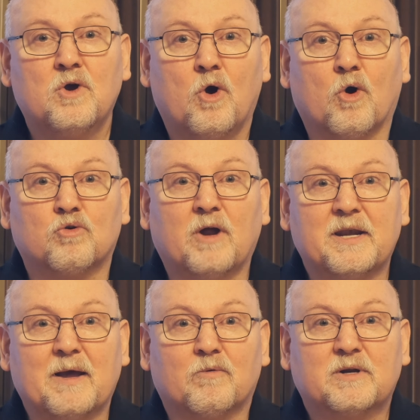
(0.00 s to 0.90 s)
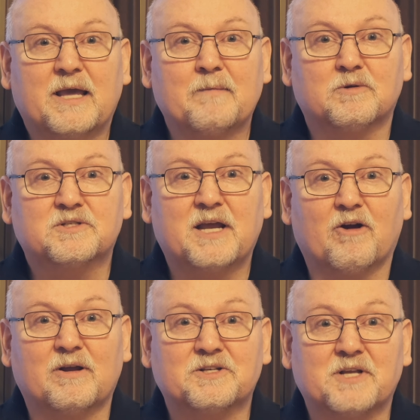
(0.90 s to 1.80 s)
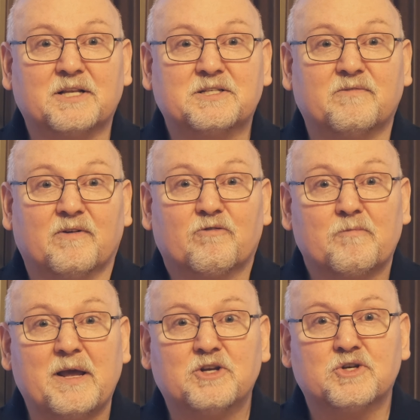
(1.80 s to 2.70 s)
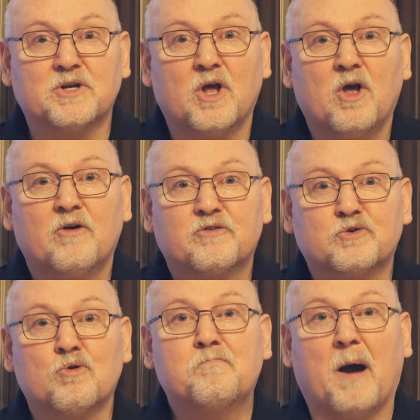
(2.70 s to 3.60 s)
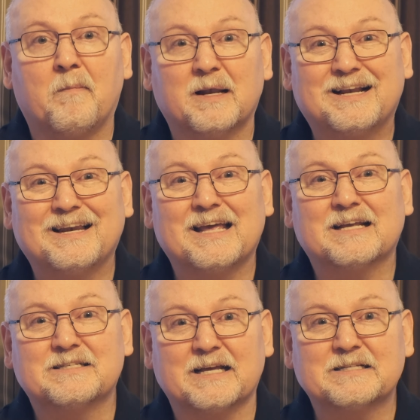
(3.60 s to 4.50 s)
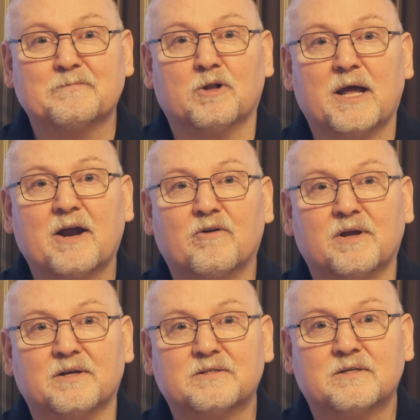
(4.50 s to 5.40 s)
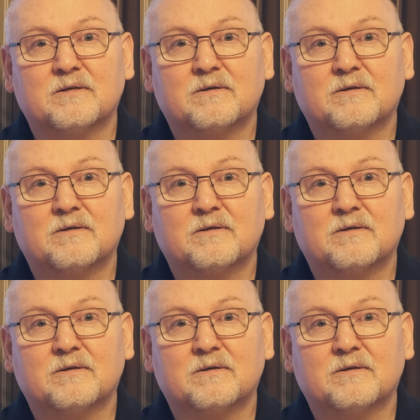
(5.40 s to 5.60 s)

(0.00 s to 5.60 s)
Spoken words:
or run network cables carrying sensitive information through publicly accessible areas.